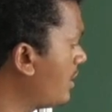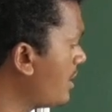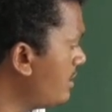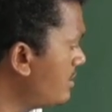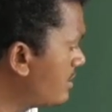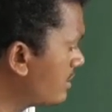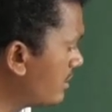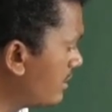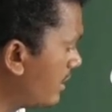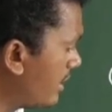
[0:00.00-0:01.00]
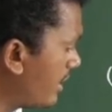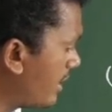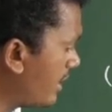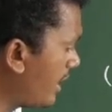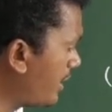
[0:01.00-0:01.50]
is
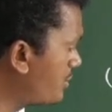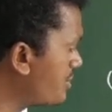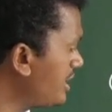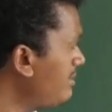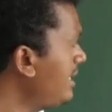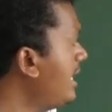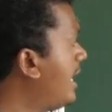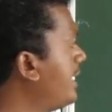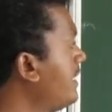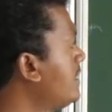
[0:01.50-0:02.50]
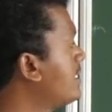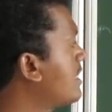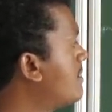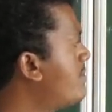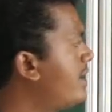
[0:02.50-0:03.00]
extremely high
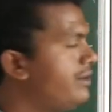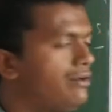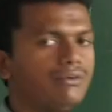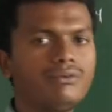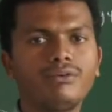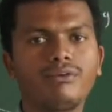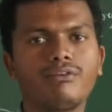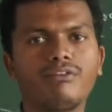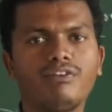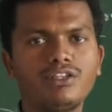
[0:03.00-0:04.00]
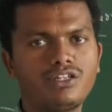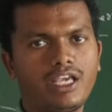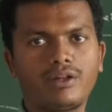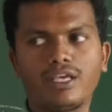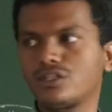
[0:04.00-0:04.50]
compared to first
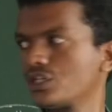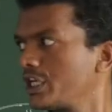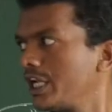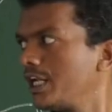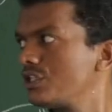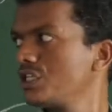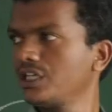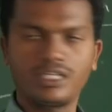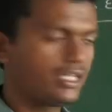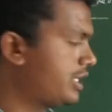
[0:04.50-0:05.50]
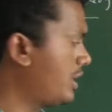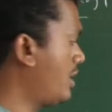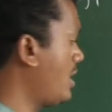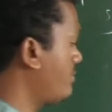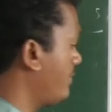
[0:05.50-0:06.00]
ionization energy.
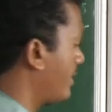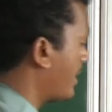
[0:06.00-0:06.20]
Here we will